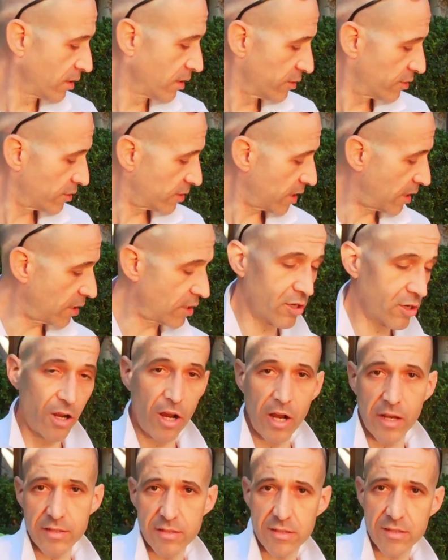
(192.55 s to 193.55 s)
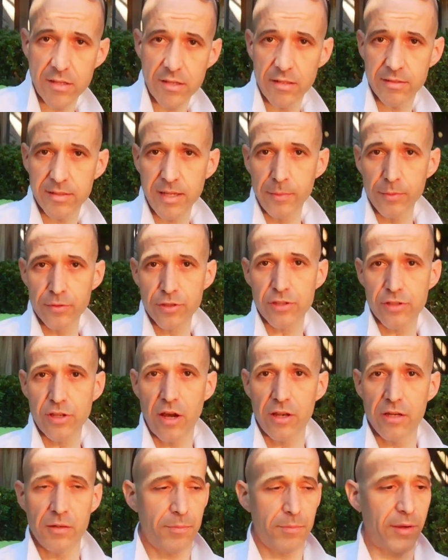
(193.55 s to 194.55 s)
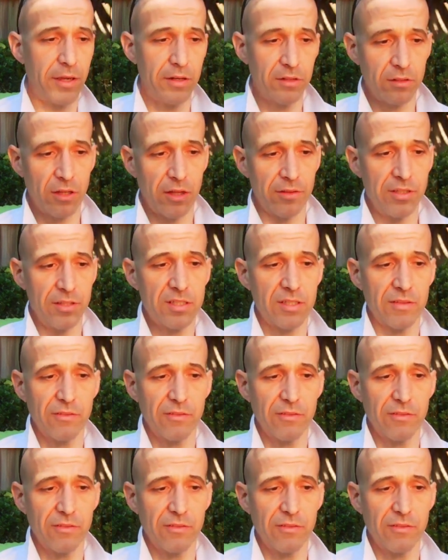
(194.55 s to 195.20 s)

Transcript: just get a nice double-sided pedal like this.